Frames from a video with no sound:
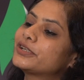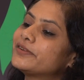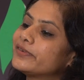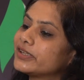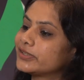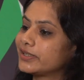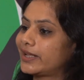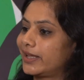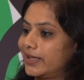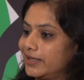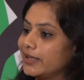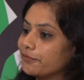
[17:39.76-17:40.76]
motivation I
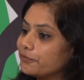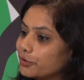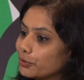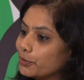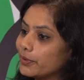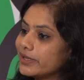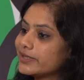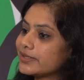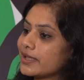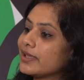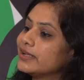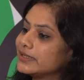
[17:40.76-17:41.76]
can give you is,
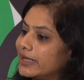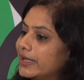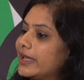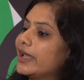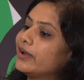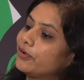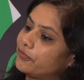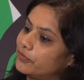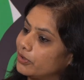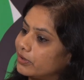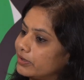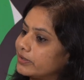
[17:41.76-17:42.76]
take care of
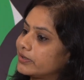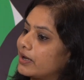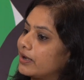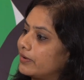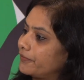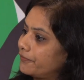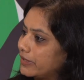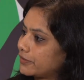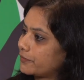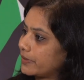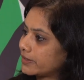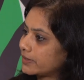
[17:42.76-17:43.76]
your uh,
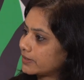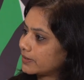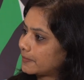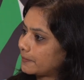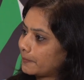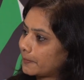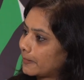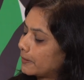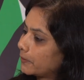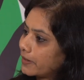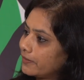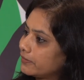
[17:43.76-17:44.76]
wet waste. Hmm.
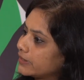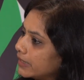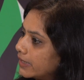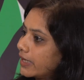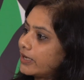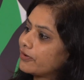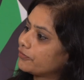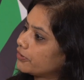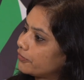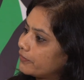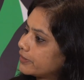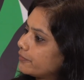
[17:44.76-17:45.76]
Okay? Take care of
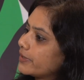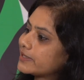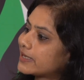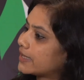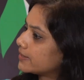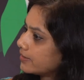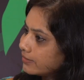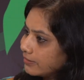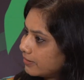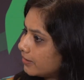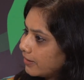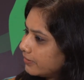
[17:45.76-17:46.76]
your wet waste as in,
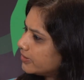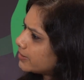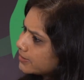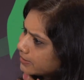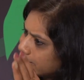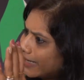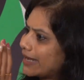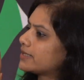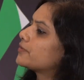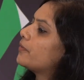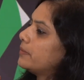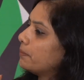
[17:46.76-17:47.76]
just
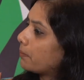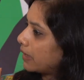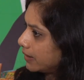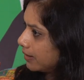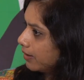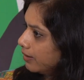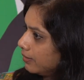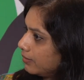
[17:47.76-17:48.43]
get one matka.